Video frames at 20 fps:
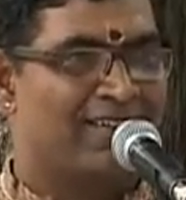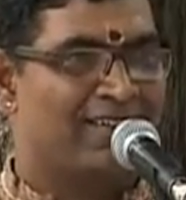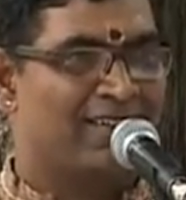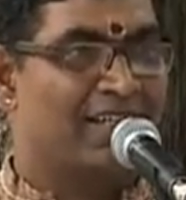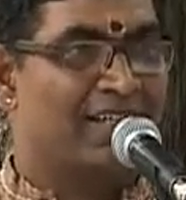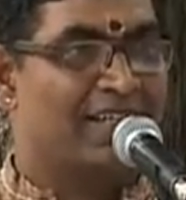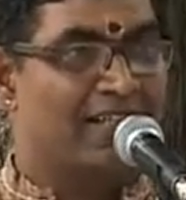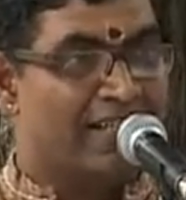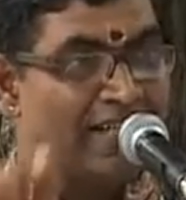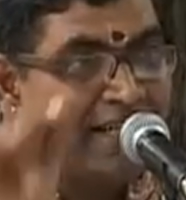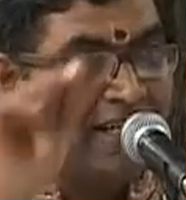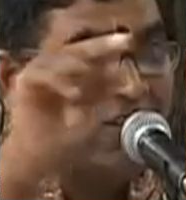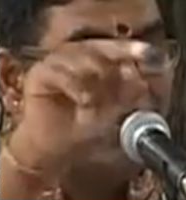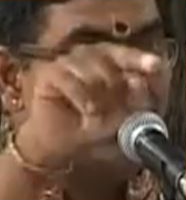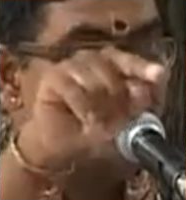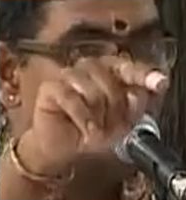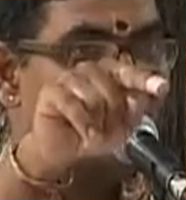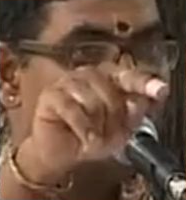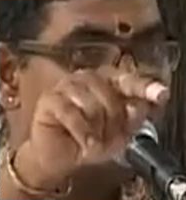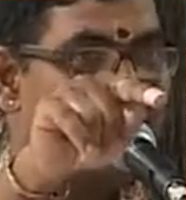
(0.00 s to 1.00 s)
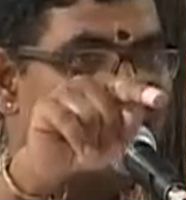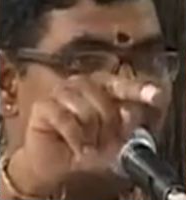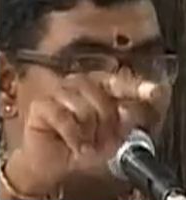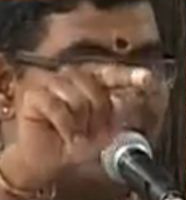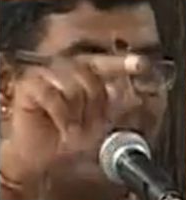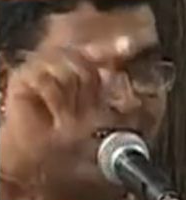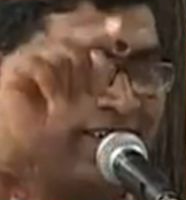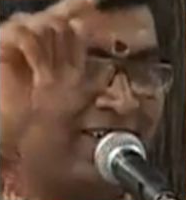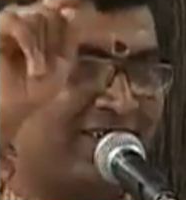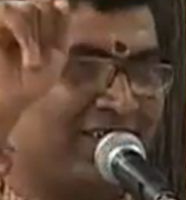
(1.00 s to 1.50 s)
The D should
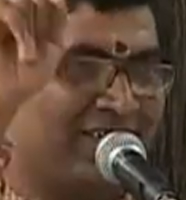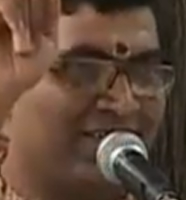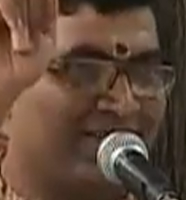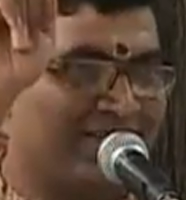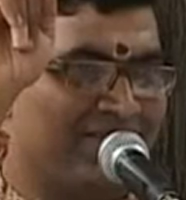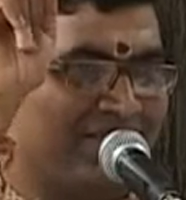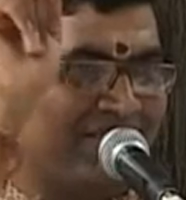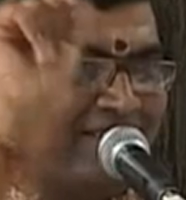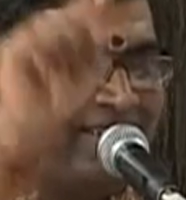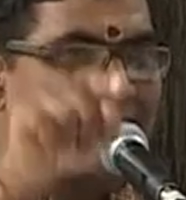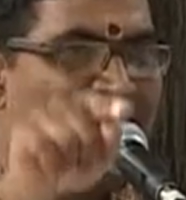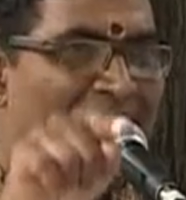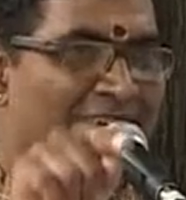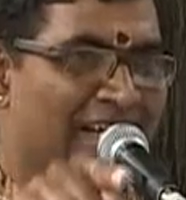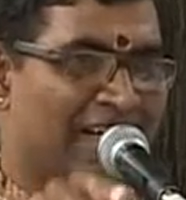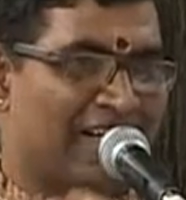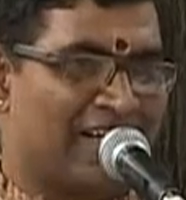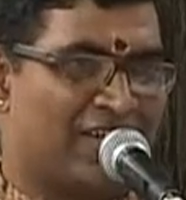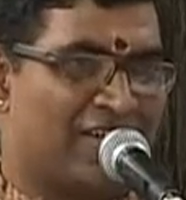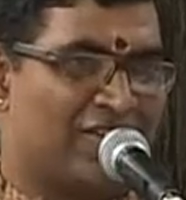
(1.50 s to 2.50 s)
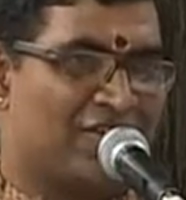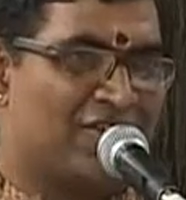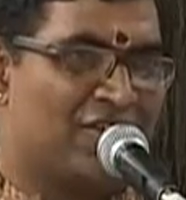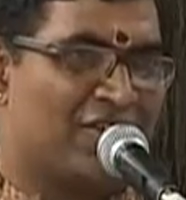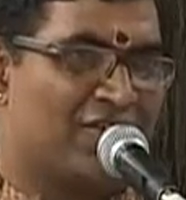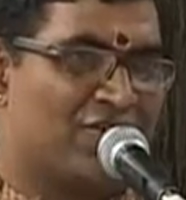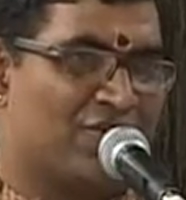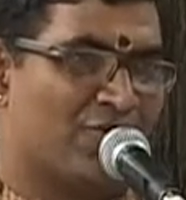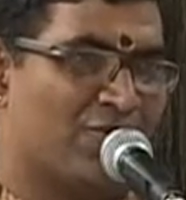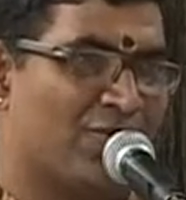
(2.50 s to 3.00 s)
be with the
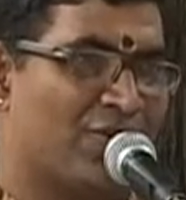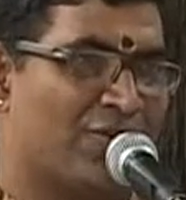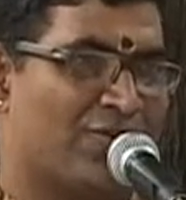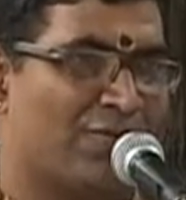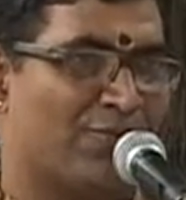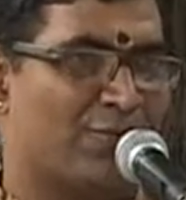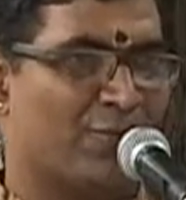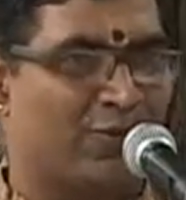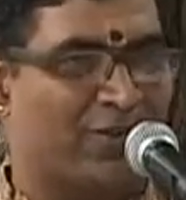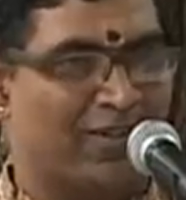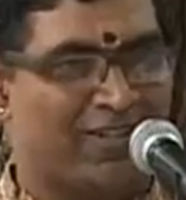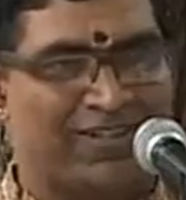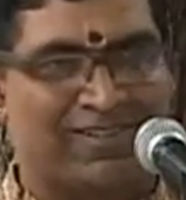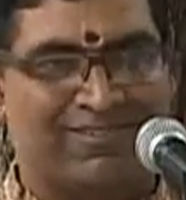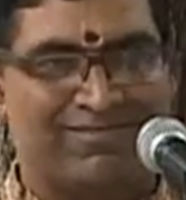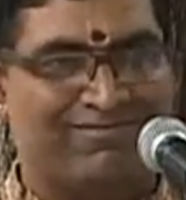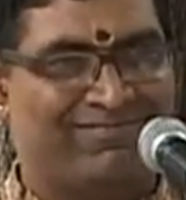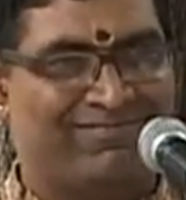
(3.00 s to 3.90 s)
characteristic stroke of Mohara.